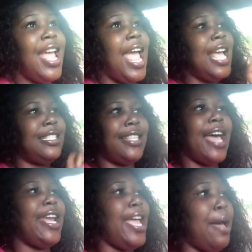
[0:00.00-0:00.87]

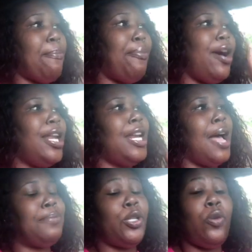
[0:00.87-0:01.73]
Instead of him pulling
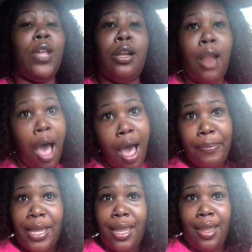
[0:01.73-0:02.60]
up to the
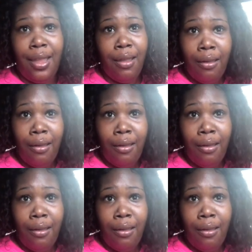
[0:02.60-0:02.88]
lobby